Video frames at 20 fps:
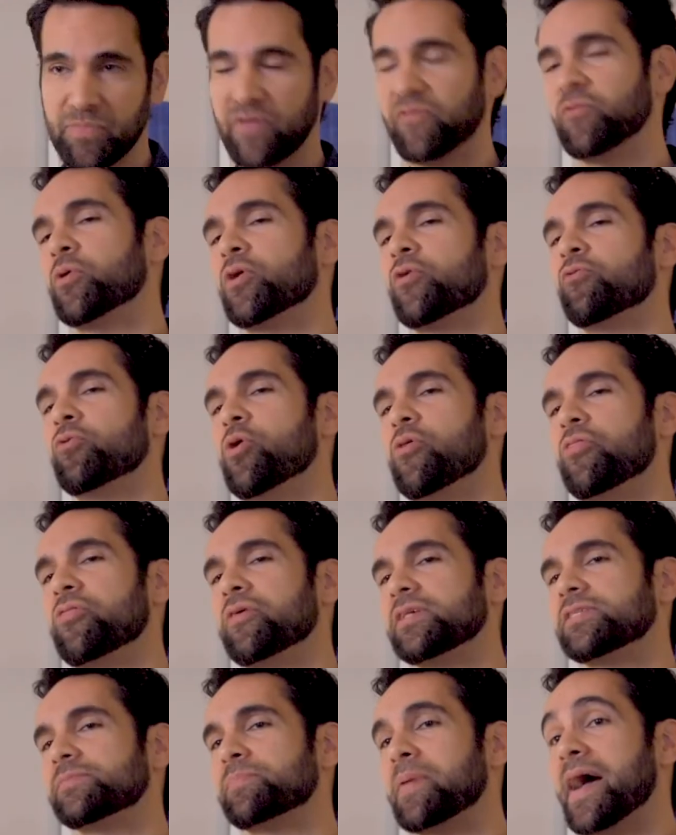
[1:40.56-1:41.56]
If you want to roll
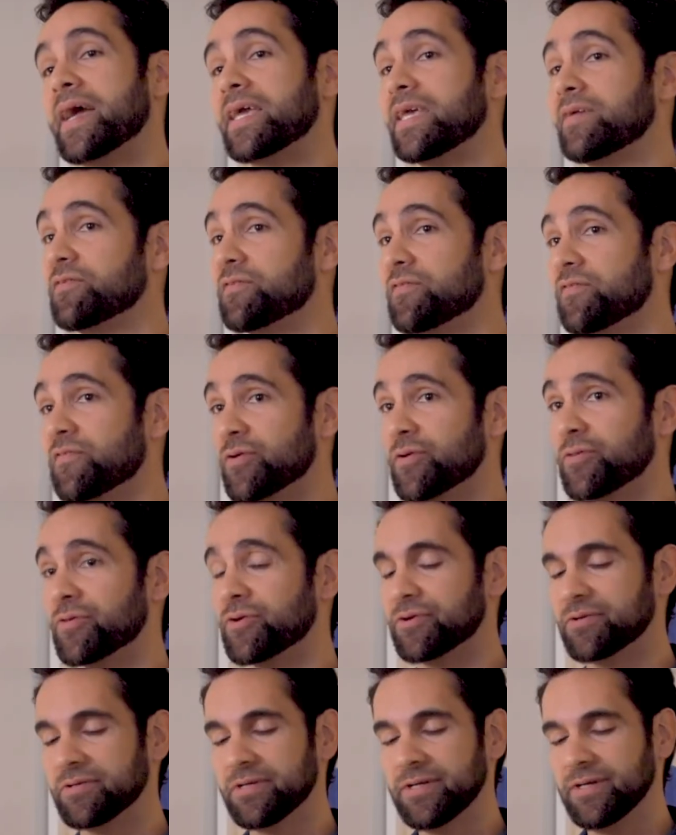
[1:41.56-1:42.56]
things back even
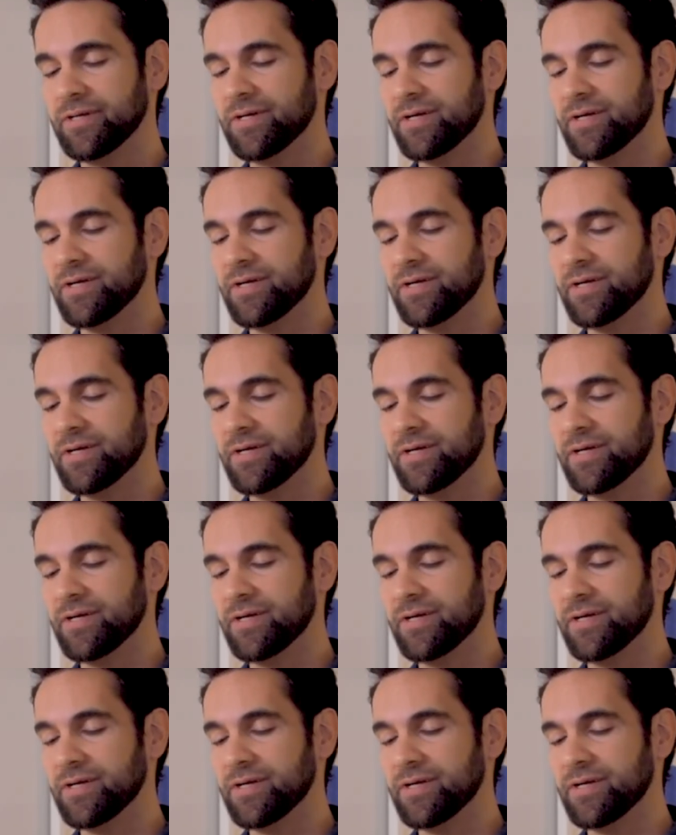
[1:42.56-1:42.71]
further,